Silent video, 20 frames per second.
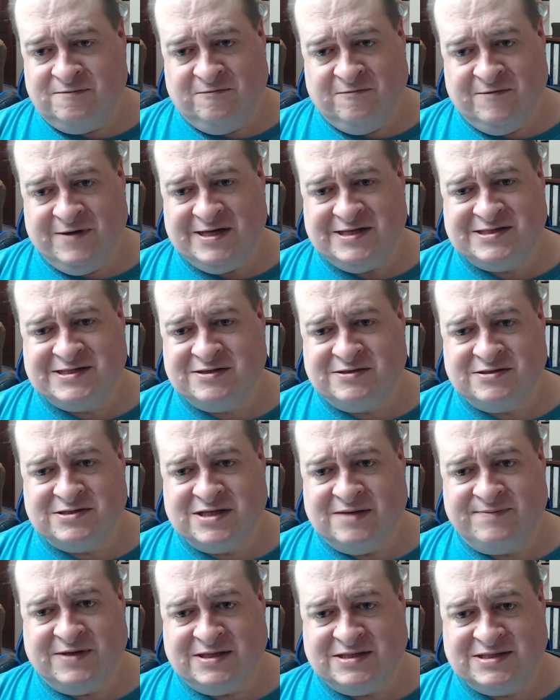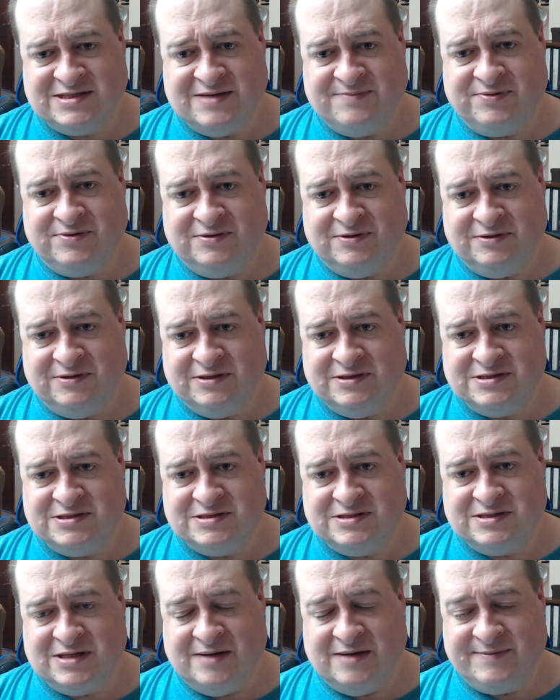Risk or something simple
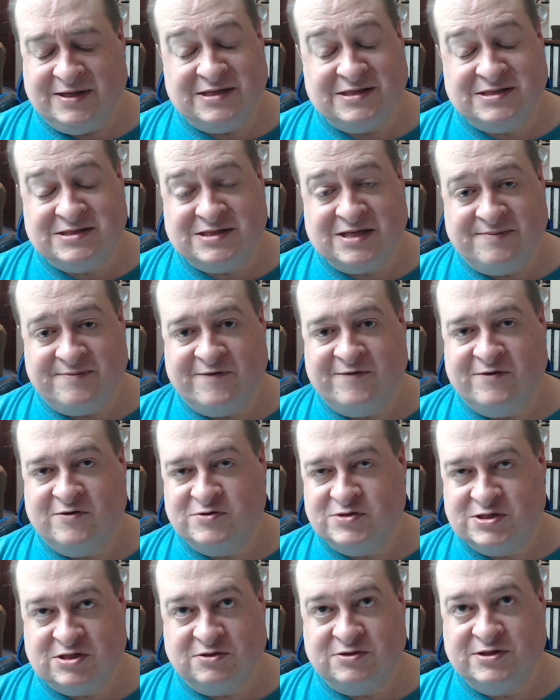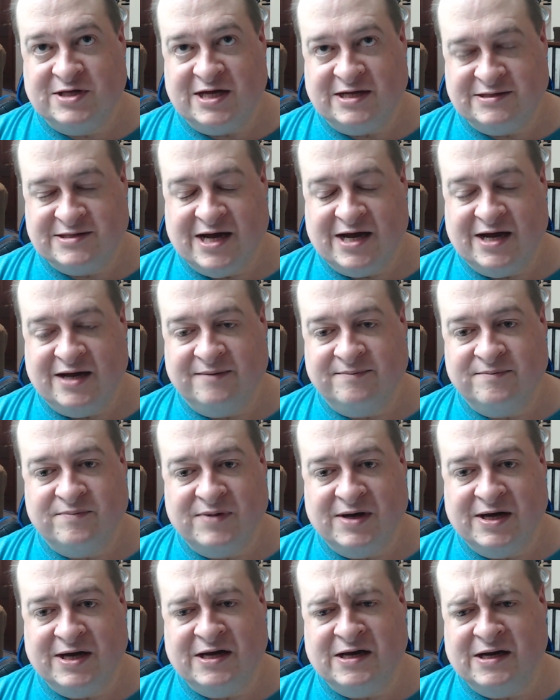some of those still take time,
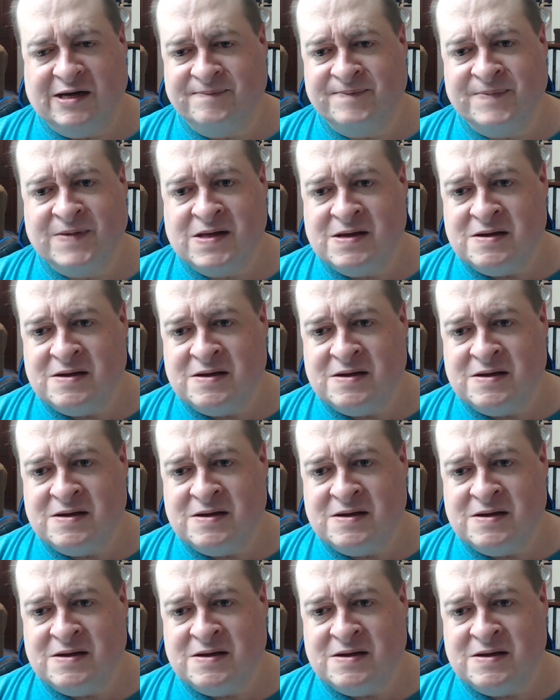but